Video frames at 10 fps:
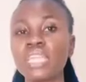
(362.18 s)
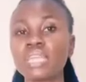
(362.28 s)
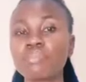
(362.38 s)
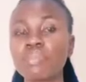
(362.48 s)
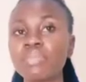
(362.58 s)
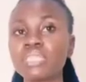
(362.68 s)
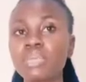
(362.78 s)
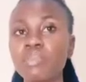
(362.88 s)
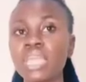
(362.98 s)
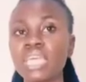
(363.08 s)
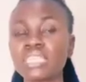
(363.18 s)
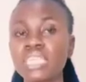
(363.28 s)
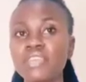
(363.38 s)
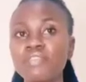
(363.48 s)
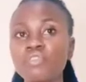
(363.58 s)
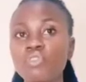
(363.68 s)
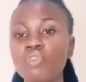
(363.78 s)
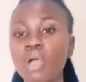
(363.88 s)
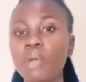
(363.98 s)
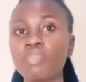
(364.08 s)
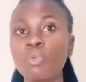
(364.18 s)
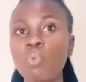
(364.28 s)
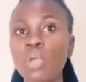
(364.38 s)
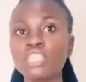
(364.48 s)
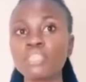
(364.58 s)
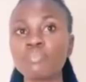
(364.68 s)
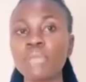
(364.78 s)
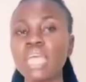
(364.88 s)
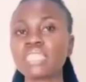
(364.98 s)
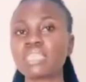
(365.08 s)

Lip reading: that maybe someone has a gift of worship,